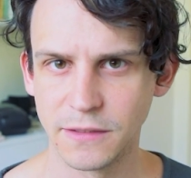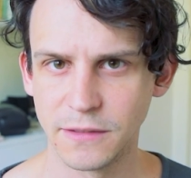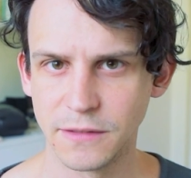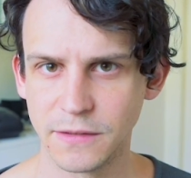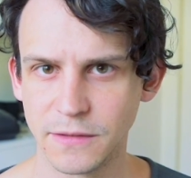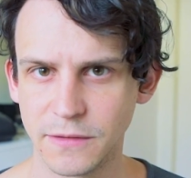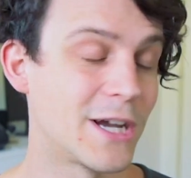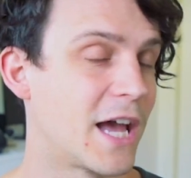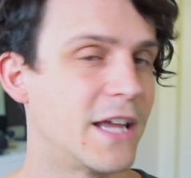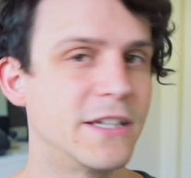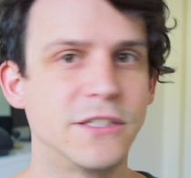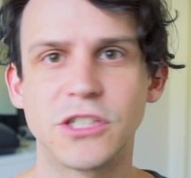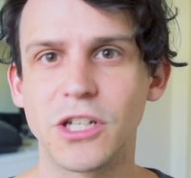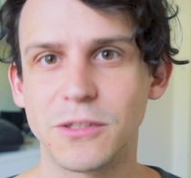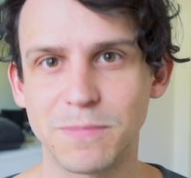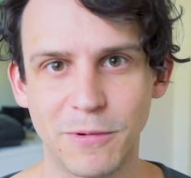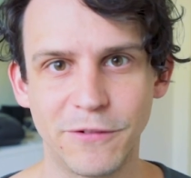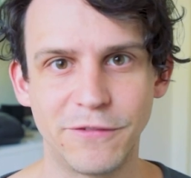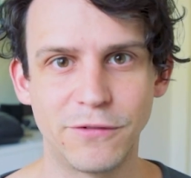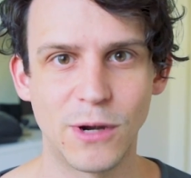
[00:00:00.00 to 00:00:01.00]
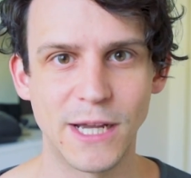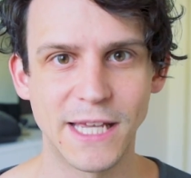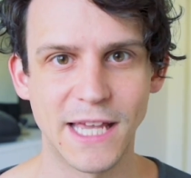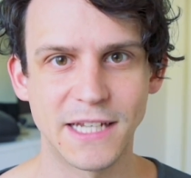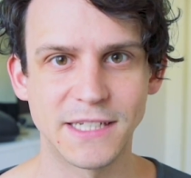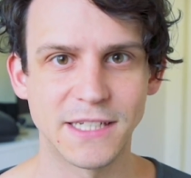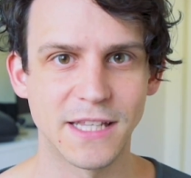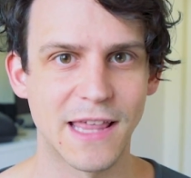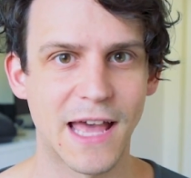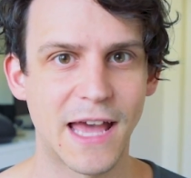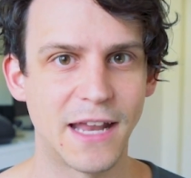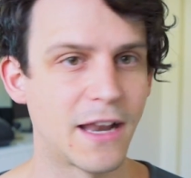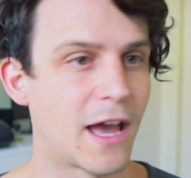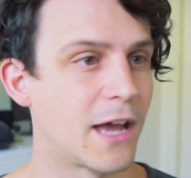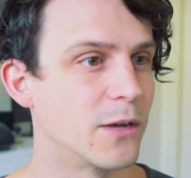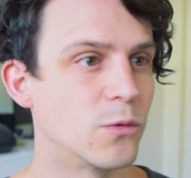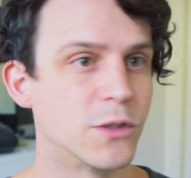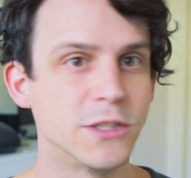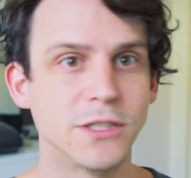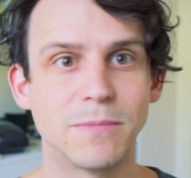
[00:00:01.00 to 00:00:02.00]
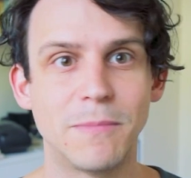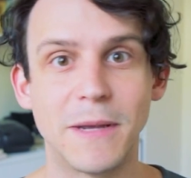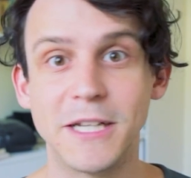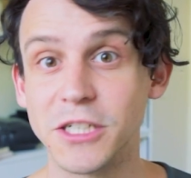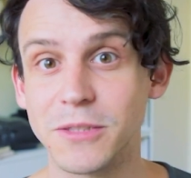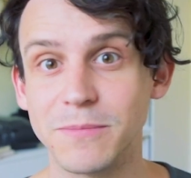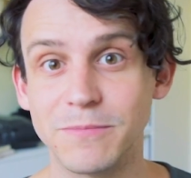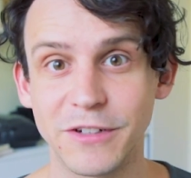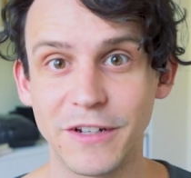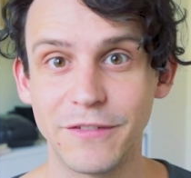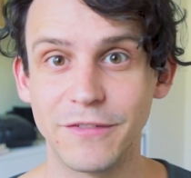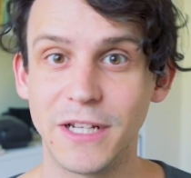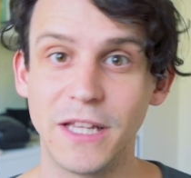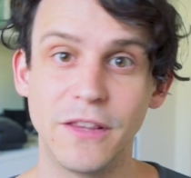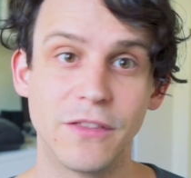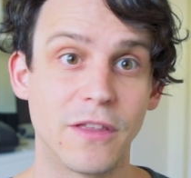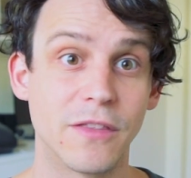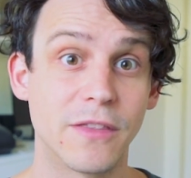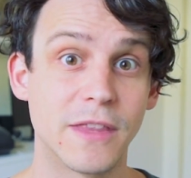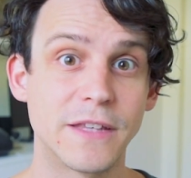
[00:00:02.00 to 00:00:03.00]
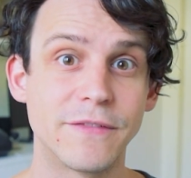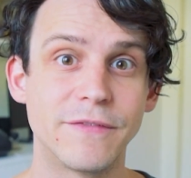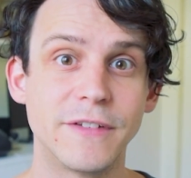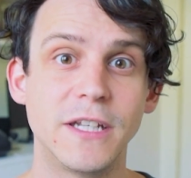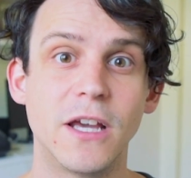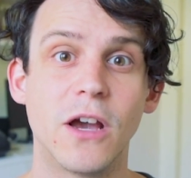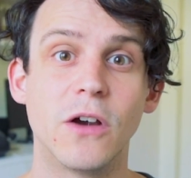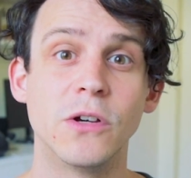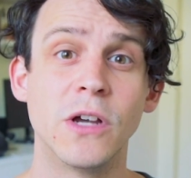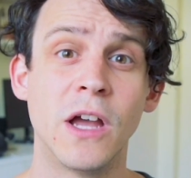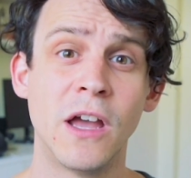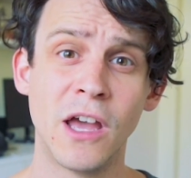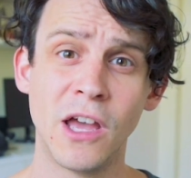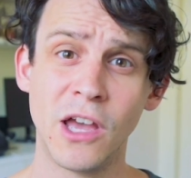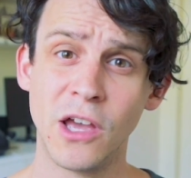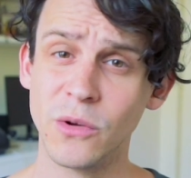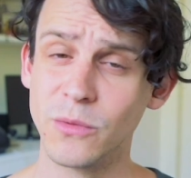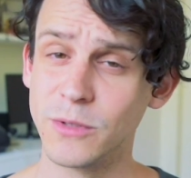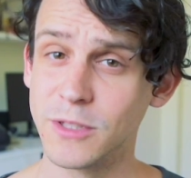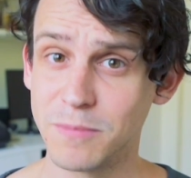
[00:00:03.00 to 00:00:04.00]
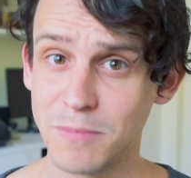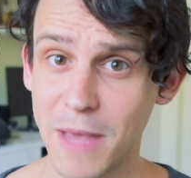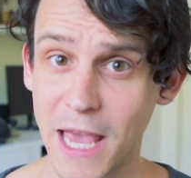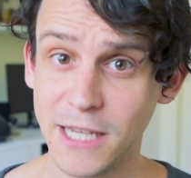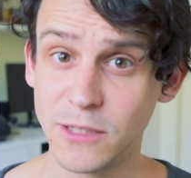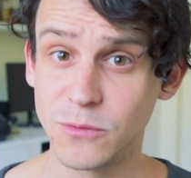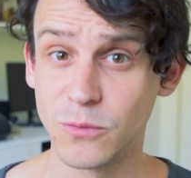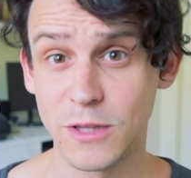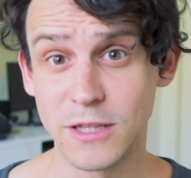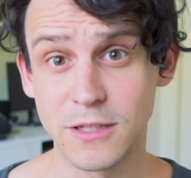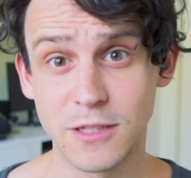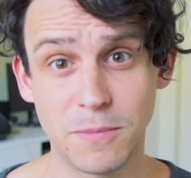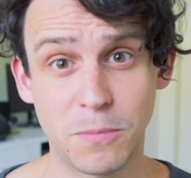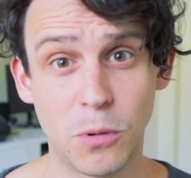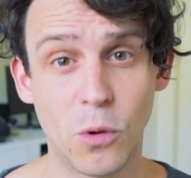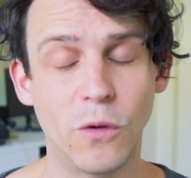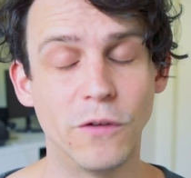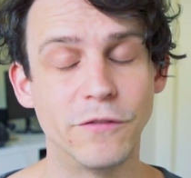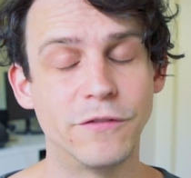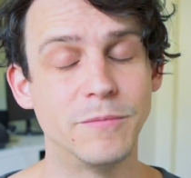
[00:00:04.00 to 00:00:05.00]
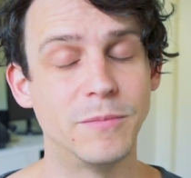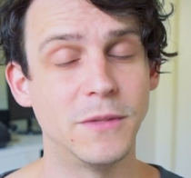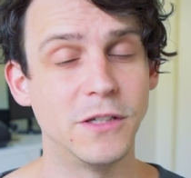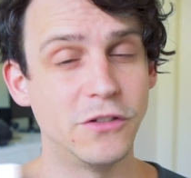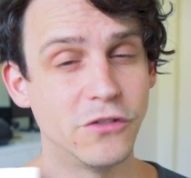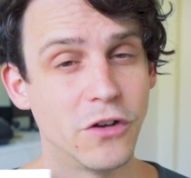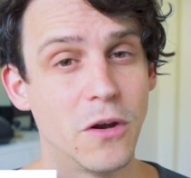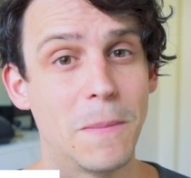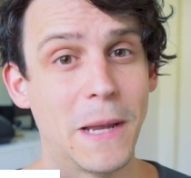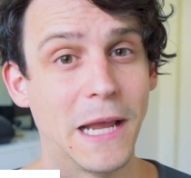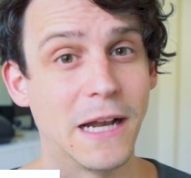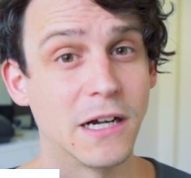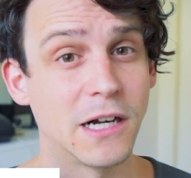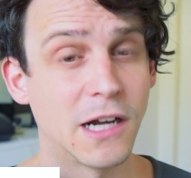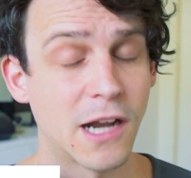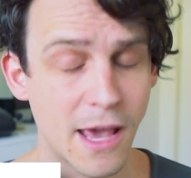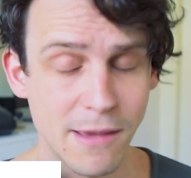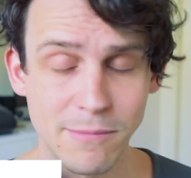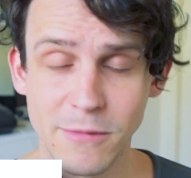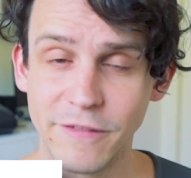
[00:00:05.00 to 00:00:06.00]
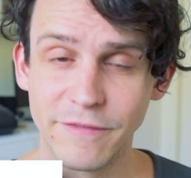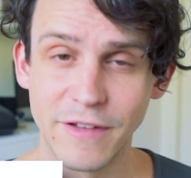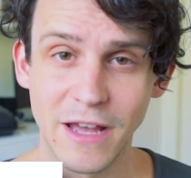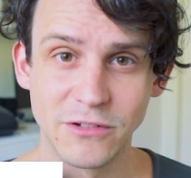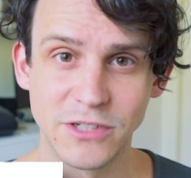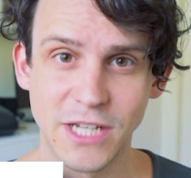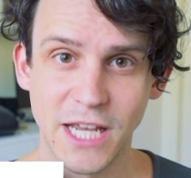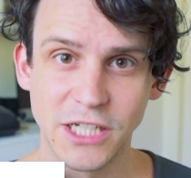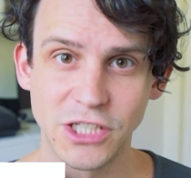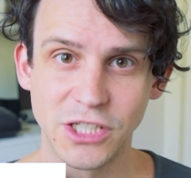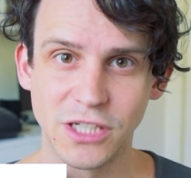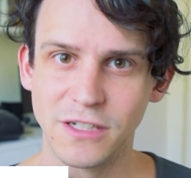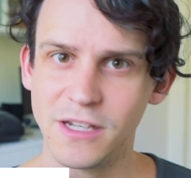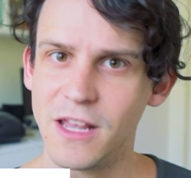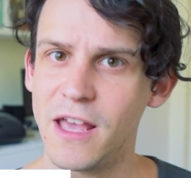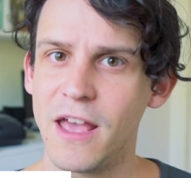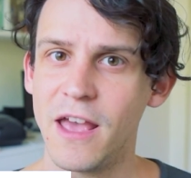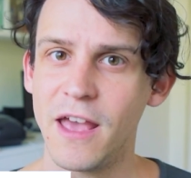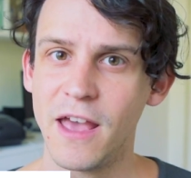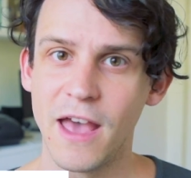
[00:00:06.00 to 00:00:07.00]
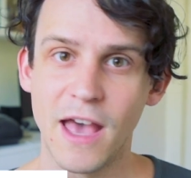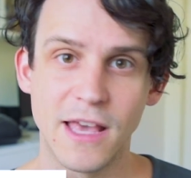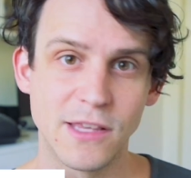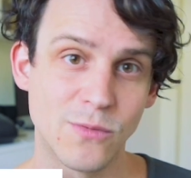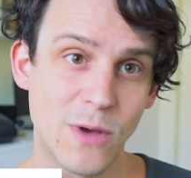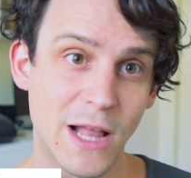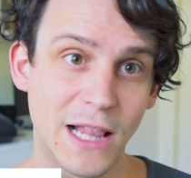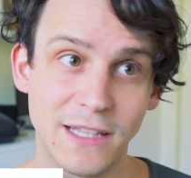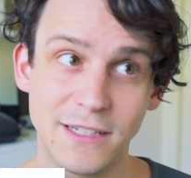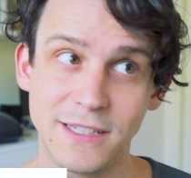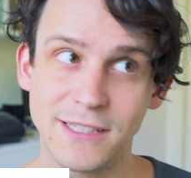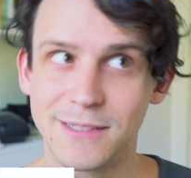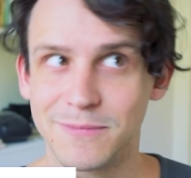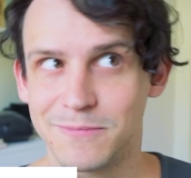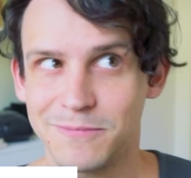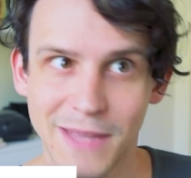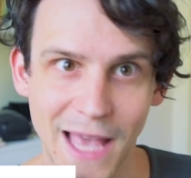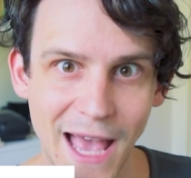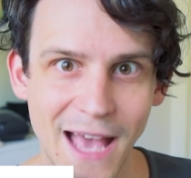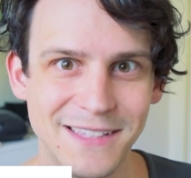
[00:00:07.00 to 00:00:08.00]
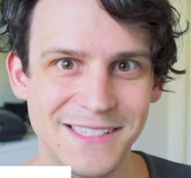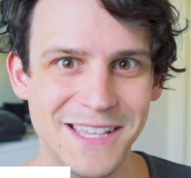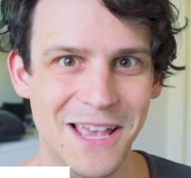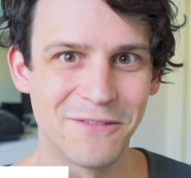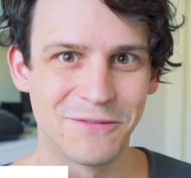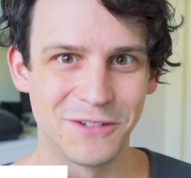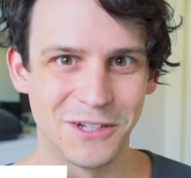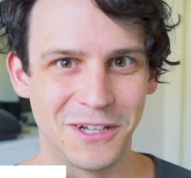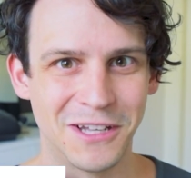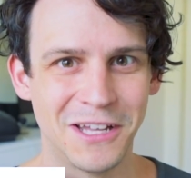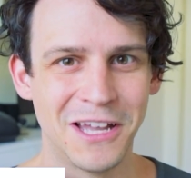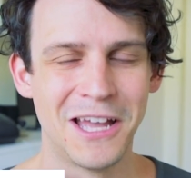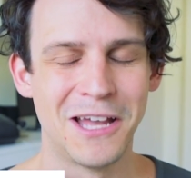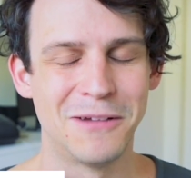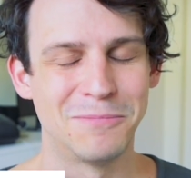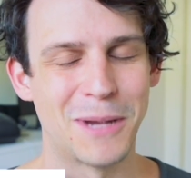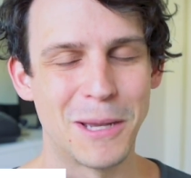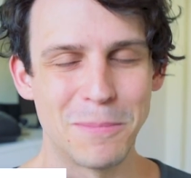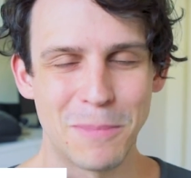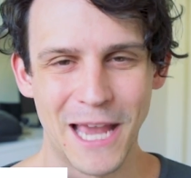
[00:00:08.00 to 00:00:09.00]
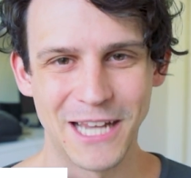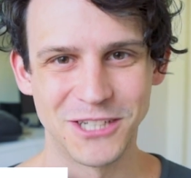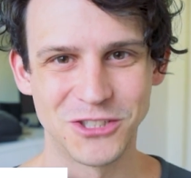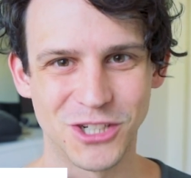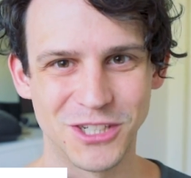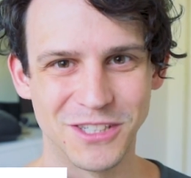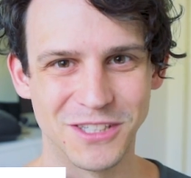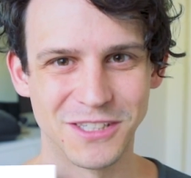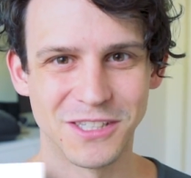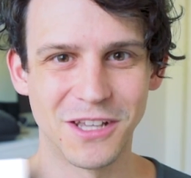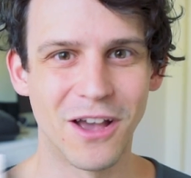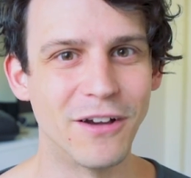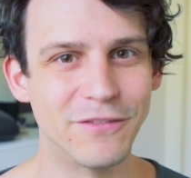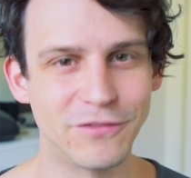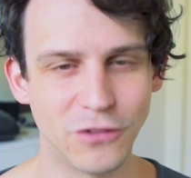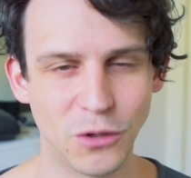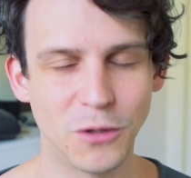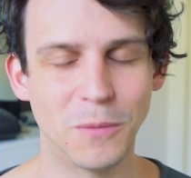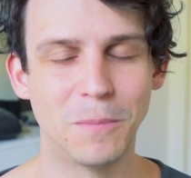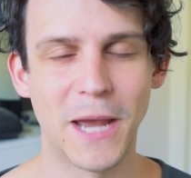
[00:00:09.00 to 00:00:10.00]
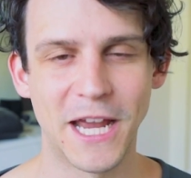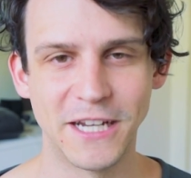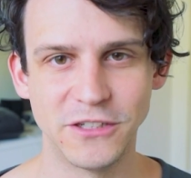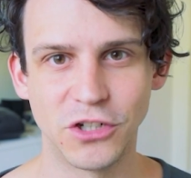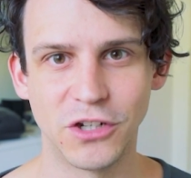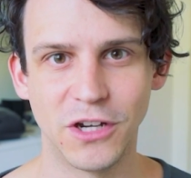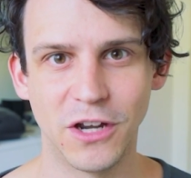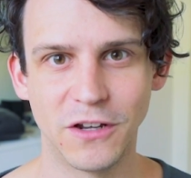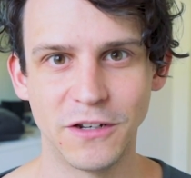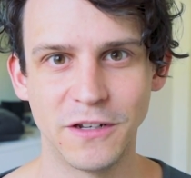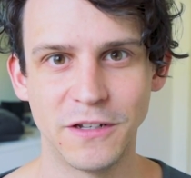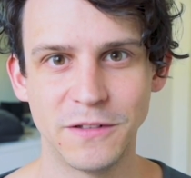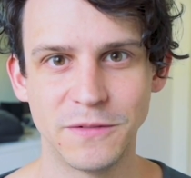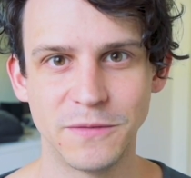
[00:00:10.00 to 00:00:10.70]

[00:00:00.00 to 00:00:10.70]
Oh, and just before I get to that, I want to mention briefly that this video was made with support from the European Climate Foundation, as well as, as ever, my patrons over on Patreon.